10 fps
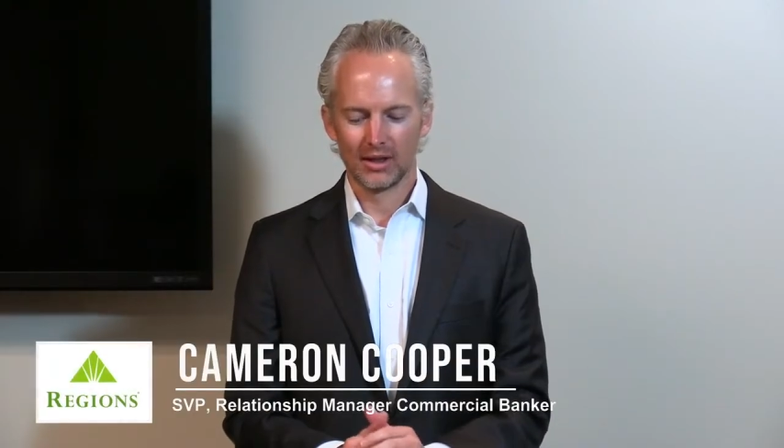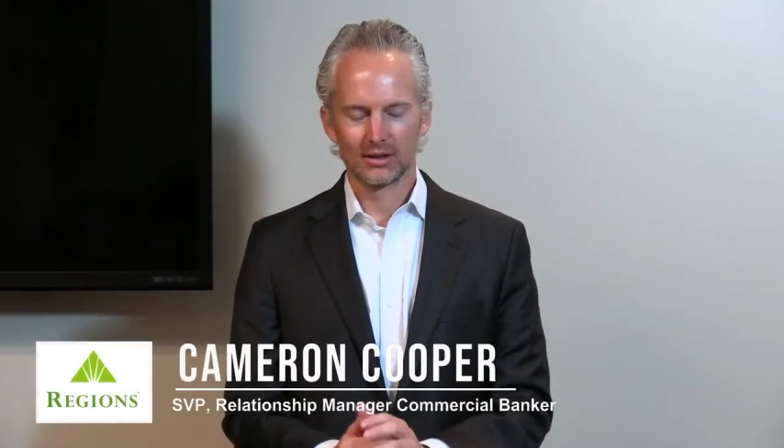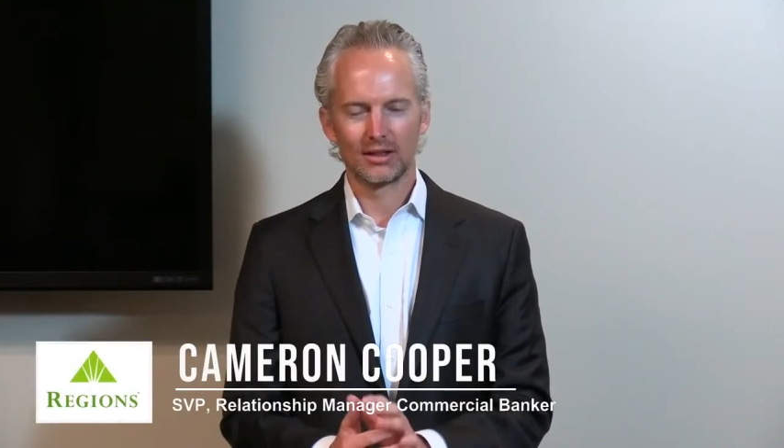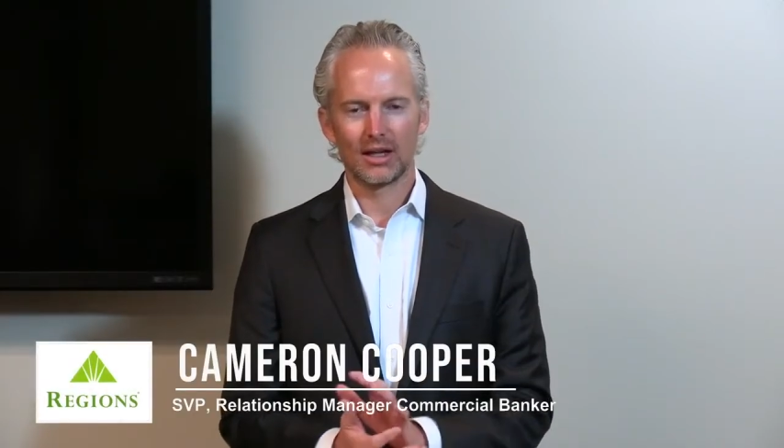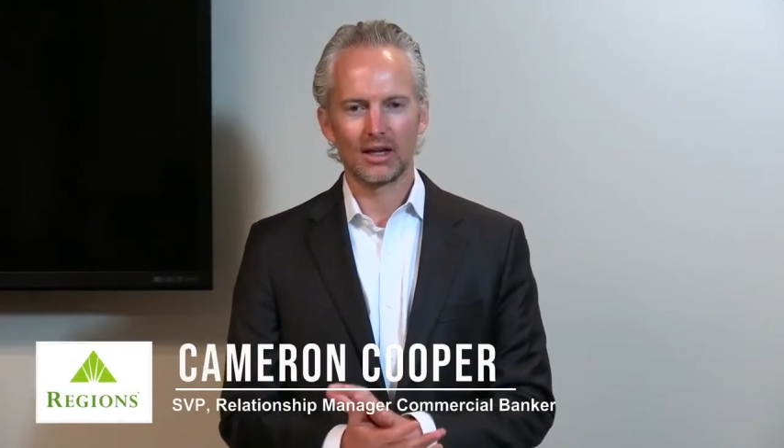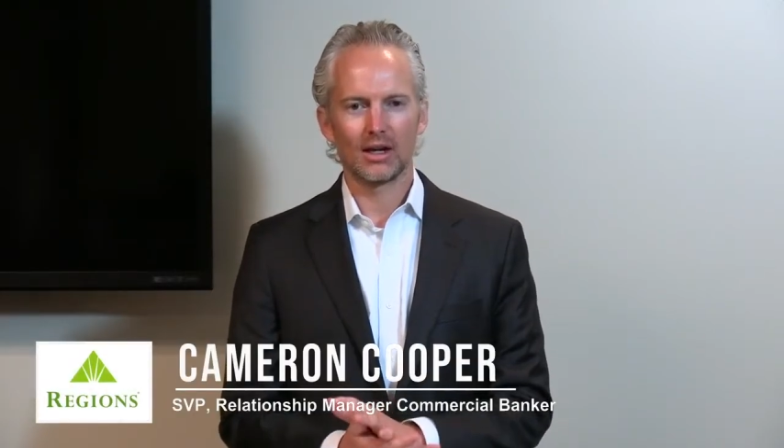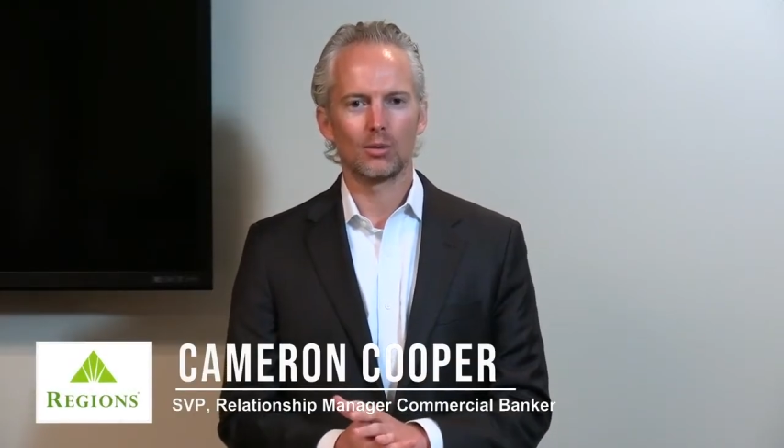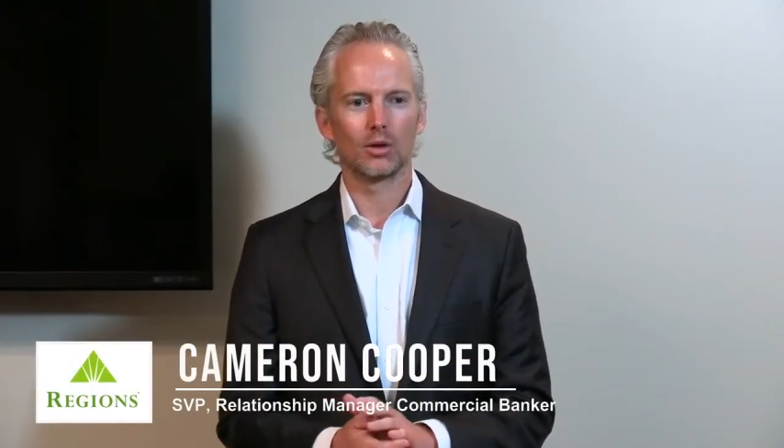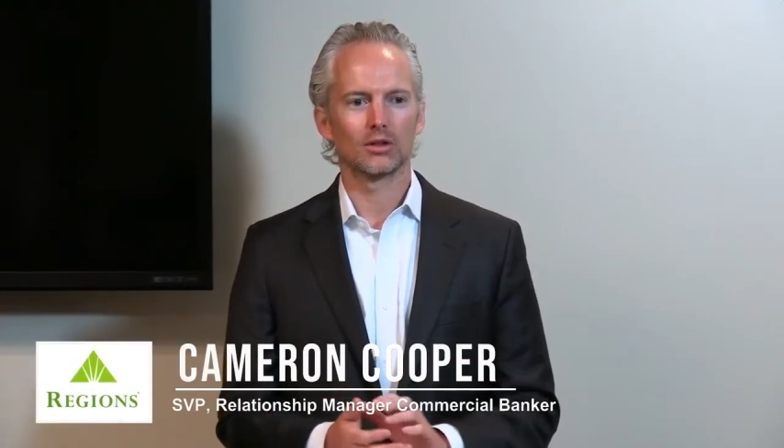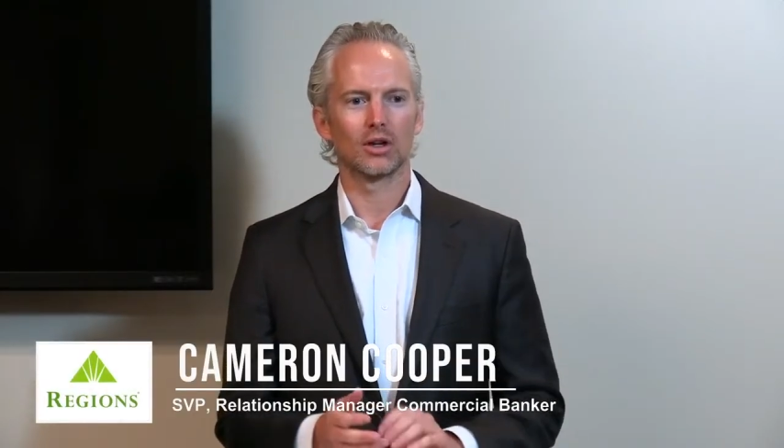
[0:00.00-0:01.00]
Today, I
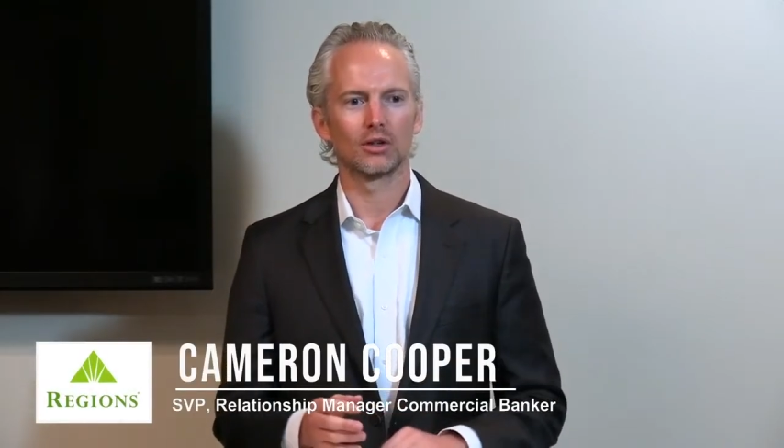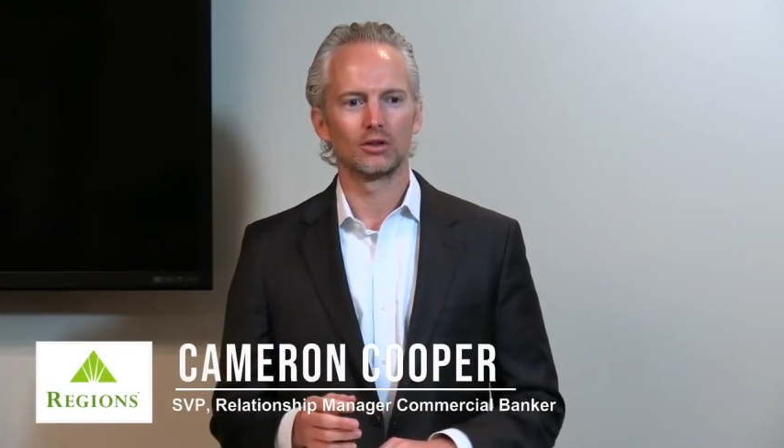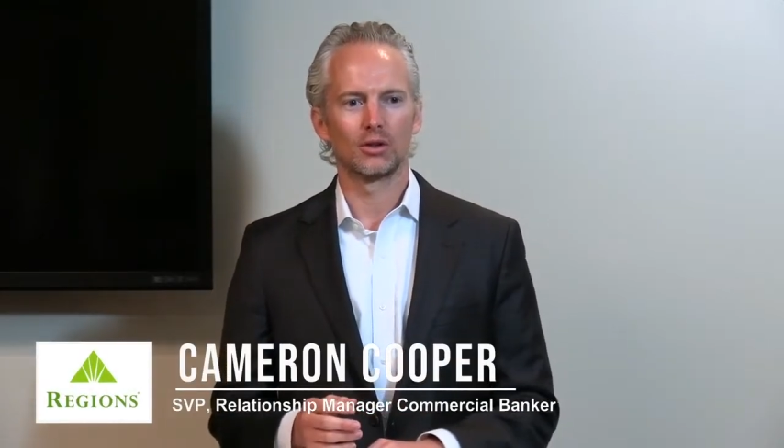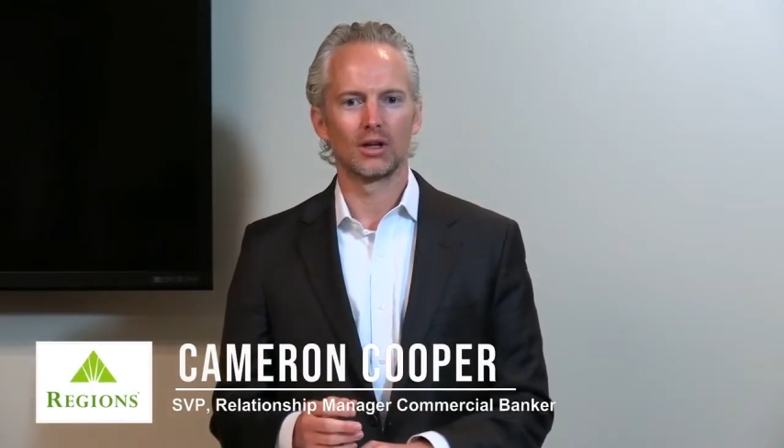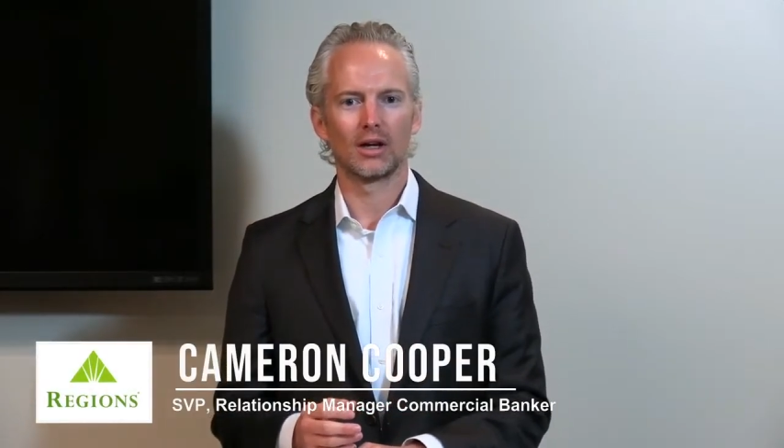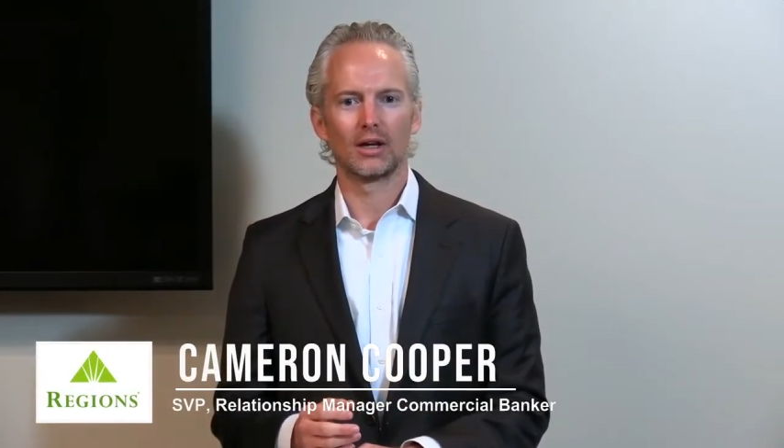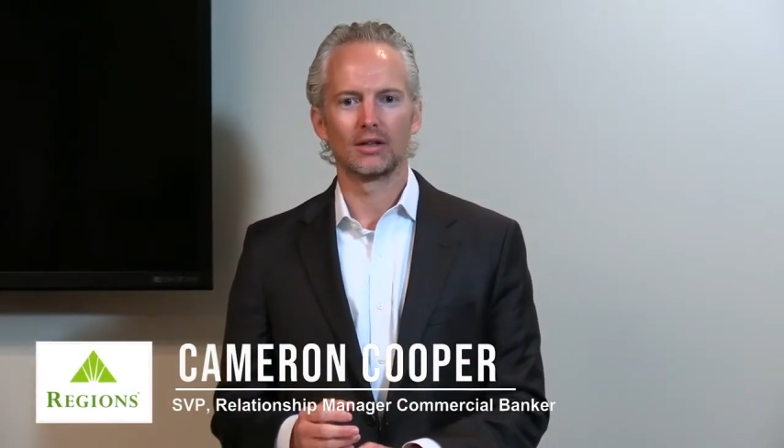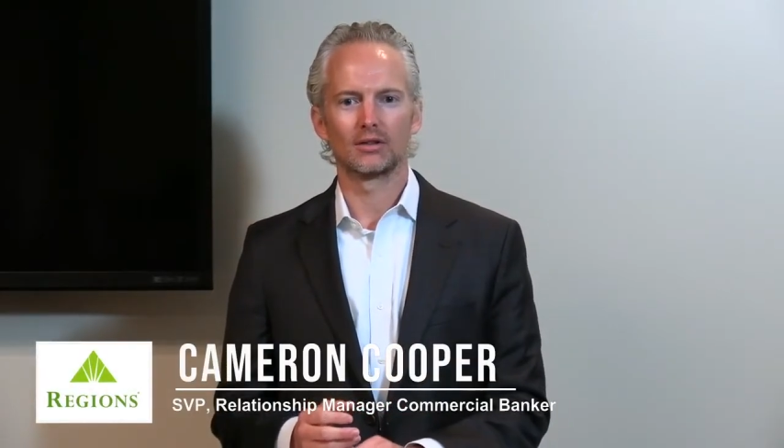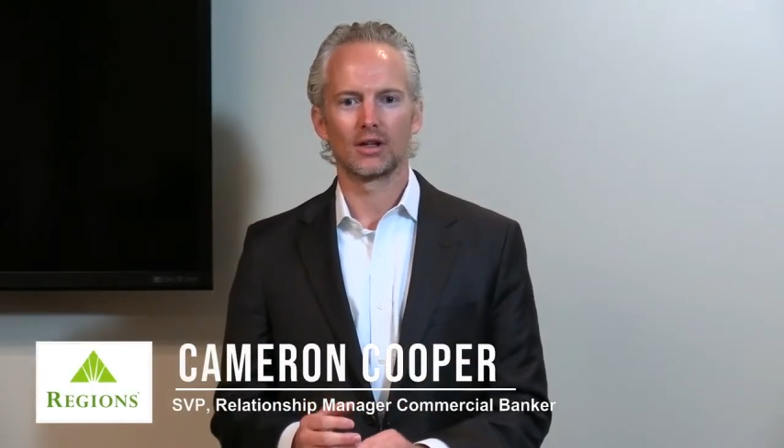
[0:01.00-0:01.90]
want to talk to you guys